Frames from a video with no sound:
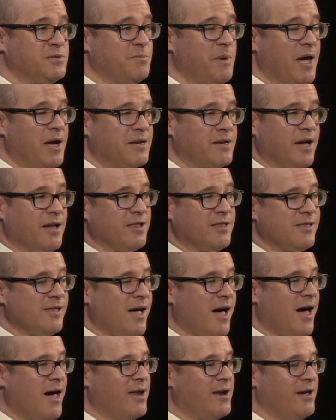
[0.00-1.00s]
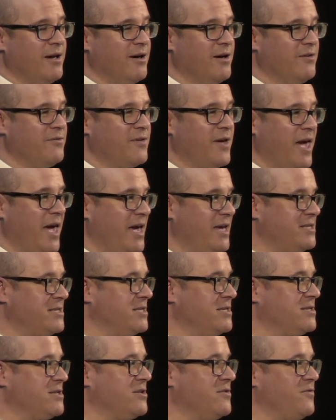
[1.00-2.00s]
suspect a lot of
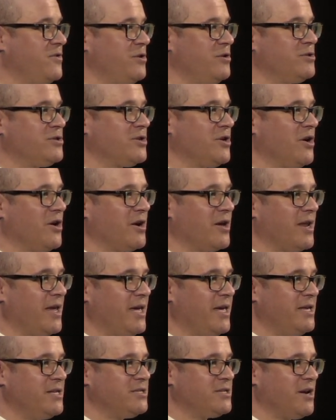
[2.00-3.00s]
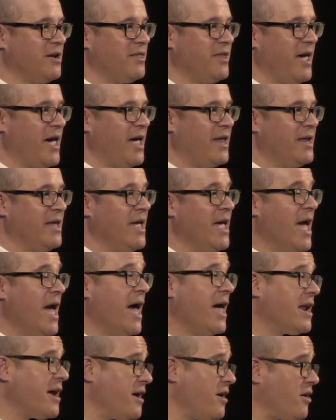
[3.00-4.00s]
cases in the future are going to hinge on that.
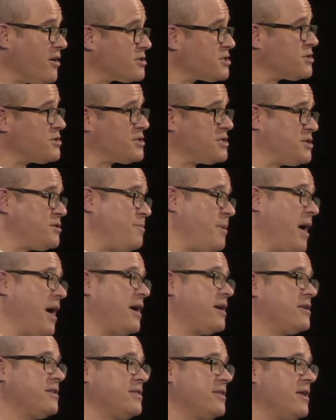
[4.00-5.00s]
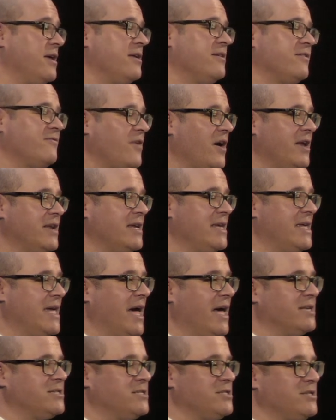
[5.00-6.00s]
And I also suspect, if I had to
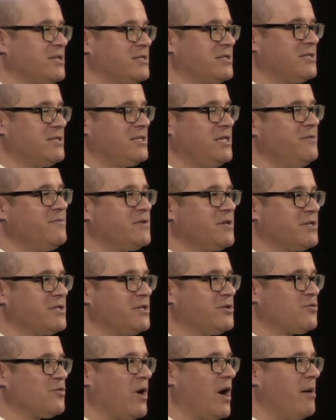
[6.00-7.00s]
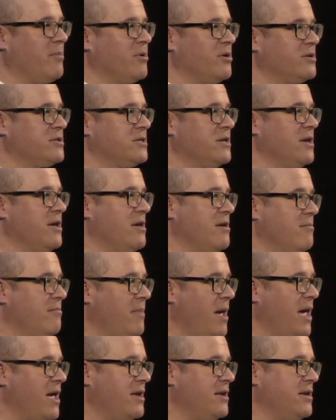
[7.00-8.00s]
guess, Chief Justice Roberts
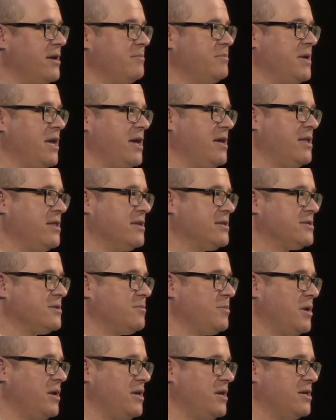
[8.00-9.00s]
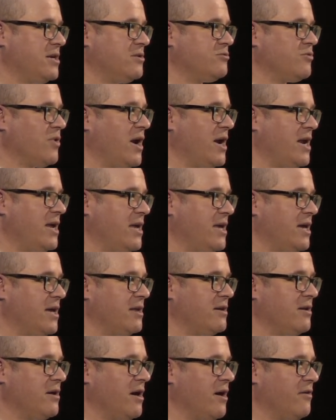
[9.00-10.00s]
may end up taking this opinion and writing
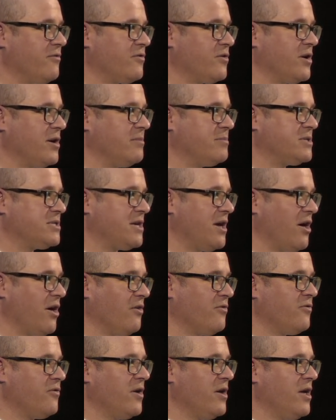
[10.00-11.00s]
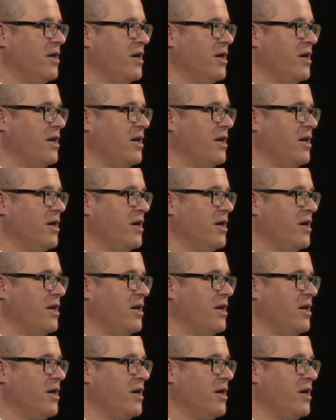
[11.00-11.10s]
it for himself